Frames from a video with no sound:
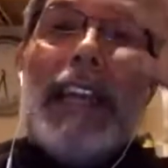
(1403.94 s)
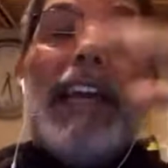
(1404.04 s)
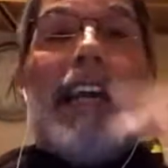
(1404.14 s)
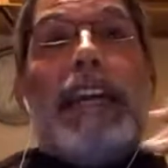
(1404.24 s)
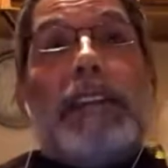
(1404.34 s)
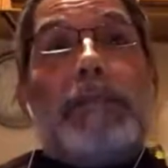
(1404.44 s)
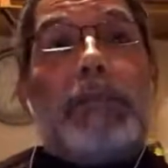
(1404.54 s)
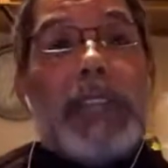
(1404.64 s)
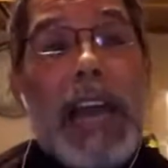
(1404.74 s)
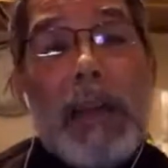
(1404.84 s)
And
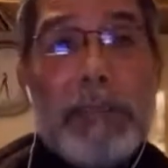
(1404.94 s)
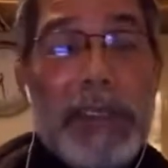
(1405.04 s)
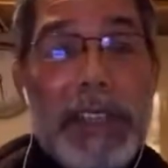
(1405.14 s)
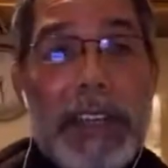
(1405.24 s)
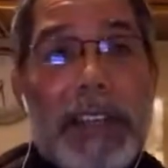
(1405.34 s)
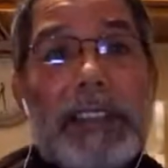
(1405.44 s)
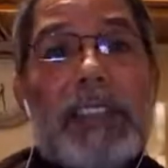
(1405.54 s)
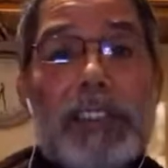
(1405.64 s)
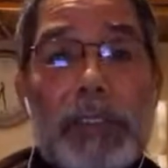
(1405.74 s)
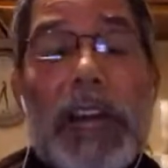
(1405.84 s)
what happened there?
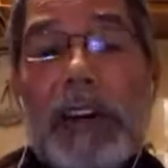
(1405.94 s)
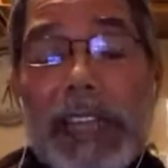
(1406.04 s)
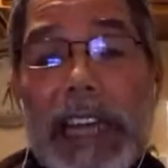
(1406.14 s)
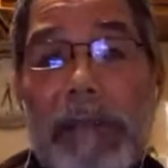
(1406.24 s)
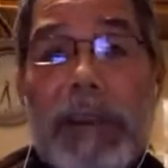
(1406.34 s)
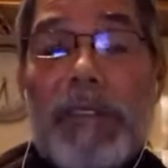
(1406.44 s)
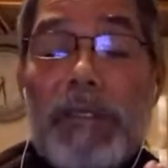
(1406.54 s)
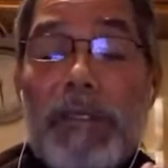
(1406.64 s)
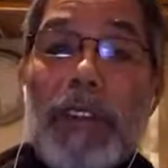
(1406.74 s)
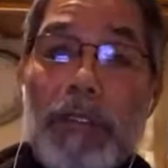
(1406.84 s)
This is how I got my
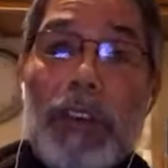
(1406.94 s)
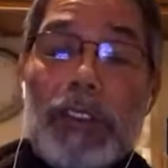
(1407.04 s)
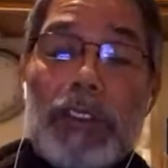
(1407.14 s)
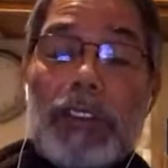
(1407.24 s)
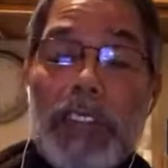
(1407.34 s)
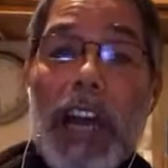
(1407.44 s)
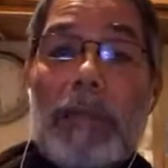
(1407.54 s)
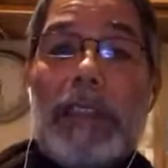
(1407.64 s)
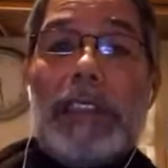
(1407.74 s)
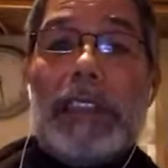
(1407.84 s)
very first
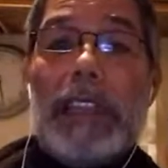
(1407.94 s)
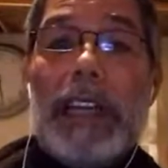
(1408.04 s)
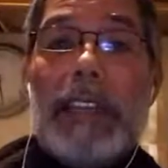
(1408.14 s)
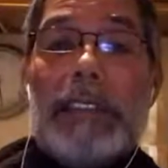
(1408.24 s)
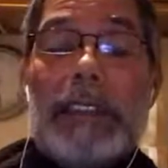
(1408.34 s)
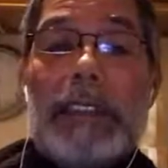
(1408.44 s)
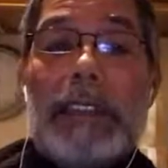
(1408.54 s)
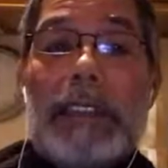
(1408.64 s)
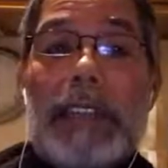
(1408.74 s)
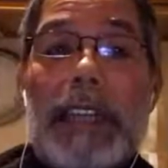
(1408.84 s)
job as
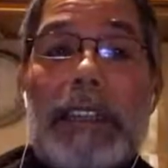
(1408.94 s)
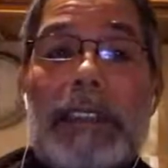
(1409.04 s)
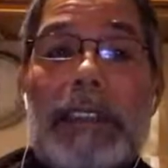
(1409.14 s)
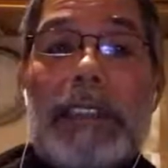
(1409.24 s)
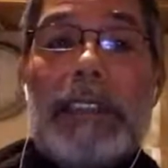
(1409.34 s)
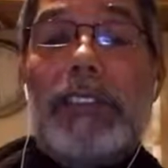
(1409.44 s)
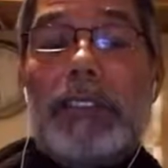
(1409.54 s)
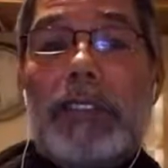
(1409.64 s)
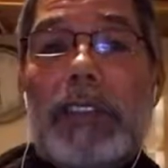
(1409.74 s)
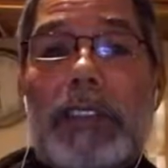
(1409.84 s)
a dance
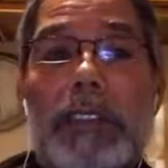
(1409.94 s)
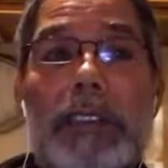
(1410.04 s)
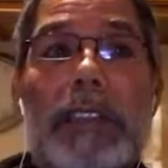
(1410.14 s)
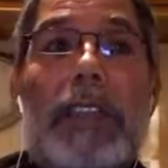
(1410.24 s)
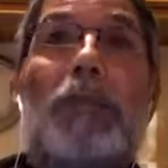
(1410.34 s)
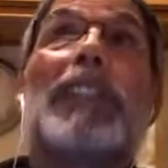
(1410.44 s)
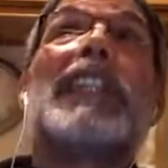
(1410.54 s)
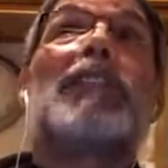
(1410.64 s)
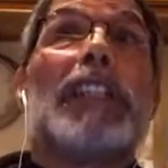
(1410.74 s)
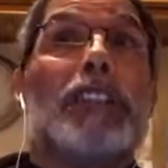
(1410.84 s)
instructor. It wasn't
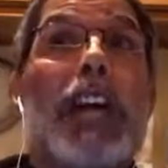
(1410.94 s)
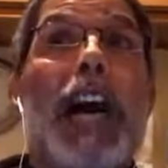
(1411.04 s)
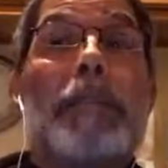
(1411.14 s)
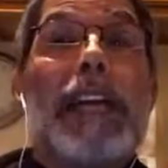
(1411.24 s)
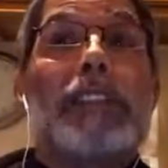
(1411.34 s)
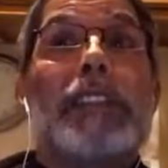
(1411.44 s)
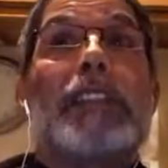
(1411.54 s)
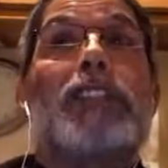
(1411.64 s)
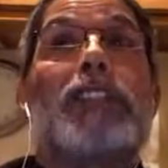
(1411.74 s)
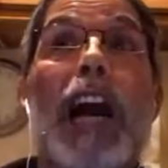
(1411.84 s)
even a job, actually.
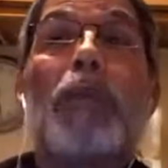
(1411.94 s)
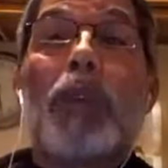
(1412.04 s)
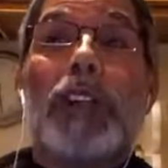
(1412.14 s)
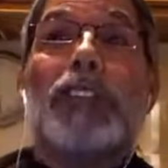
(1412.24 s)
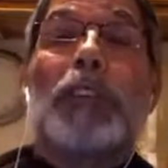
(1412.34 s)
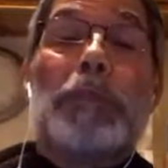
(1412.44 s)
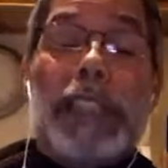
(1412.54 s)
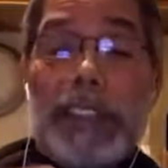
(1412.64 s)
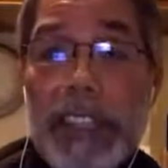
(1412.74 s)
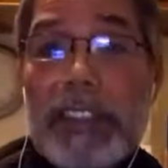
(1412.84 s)
The job was to be
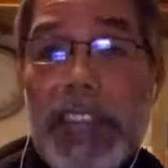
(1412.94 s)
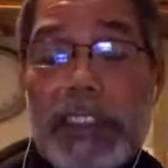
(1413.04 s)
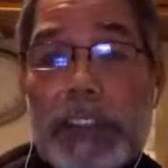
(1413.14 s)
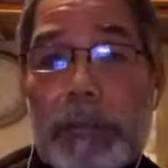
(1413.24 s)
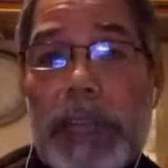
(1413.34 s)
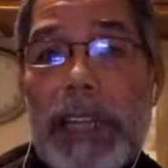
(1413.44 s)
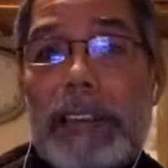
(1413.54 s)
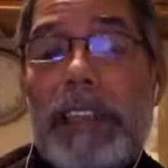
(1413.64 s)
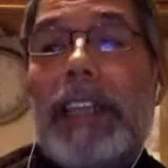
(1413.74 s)
the DJ at this place,